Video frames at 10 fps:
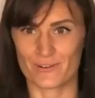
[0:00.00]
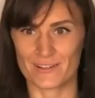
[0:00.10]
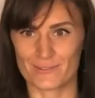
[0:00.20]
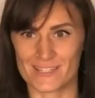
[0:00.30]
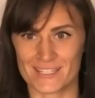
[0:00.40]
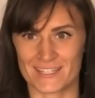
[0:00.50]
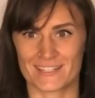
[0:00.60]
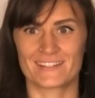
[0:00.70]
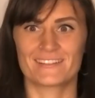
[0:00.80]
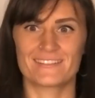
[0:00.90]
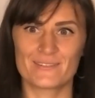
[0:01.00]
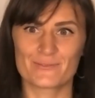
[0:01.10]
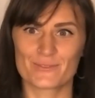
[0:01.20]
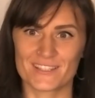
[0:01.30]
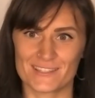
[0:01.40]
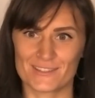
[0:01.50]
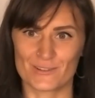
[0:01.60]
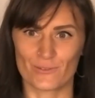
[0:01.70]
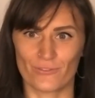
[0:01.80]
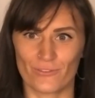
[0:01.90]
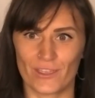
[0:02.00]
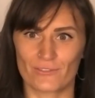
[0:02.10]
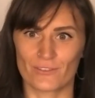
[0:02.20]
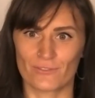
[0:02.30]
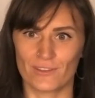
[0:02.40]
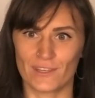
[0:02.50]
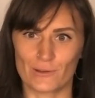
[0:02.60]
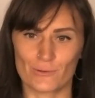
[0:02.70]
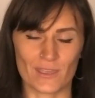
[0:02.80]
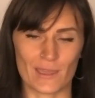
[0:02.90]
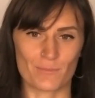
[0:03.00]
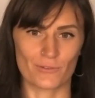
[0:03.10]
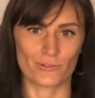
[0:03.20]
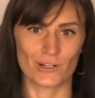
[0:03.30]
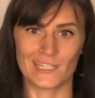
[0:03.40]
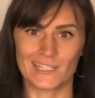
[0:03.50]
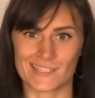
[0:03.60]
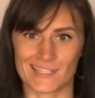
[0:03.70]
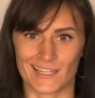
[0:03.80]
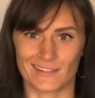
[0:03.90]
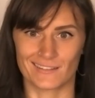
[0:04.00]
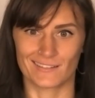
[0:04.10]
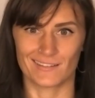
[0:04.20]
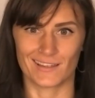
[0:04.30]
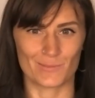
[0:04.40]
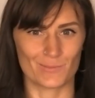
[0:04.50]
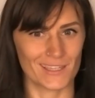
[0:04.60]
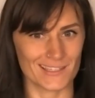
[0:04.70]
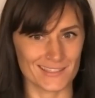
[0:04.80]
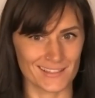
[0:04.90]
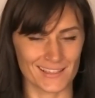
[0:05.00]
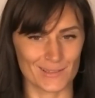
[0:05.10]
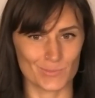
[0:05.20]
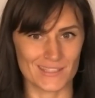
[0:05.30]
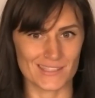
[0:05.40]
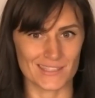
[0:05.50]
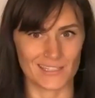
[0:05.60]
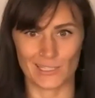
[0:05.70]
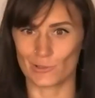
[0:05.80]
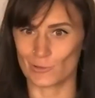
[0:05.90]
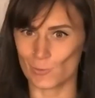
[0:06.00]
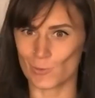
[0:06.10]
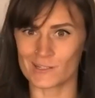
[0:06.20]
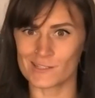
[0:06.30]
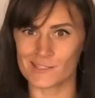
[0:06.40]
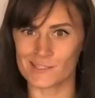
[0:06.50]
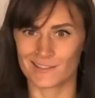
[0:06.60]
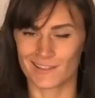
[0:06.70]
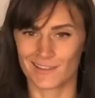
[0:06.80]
one question. What is your favorite video camera for inside? I'm guessing that means indoors.